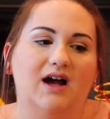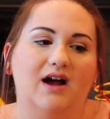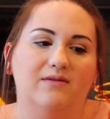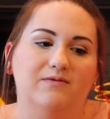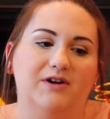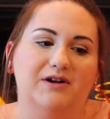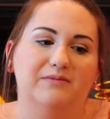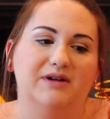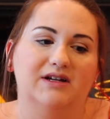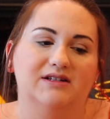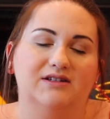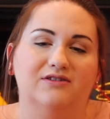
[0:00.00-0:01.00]
I'm very
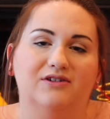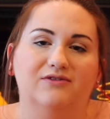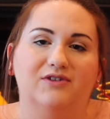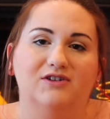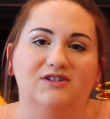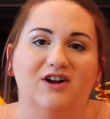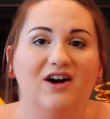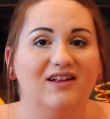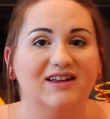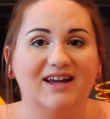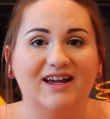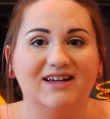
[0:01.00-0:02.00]
big into their first
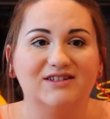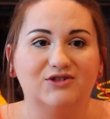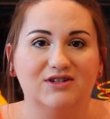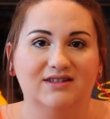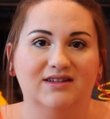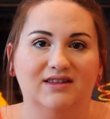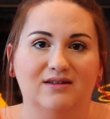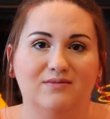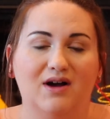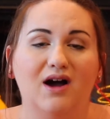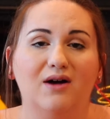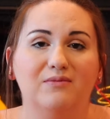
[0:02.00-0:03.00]
holidays, dressing them
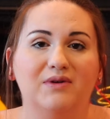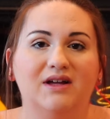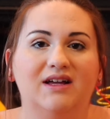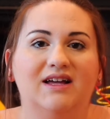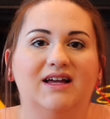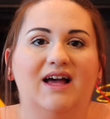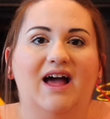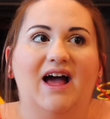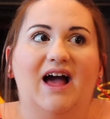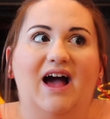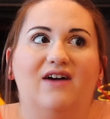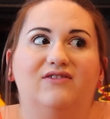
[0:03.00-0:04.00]
up,
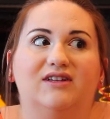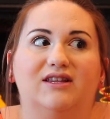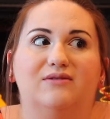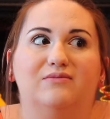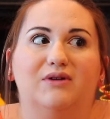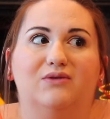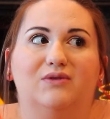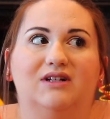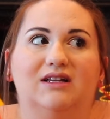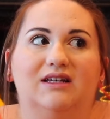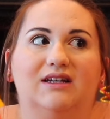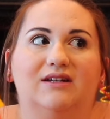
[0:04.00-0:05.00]
having them be
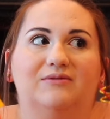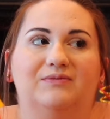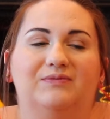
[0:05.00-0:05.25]
really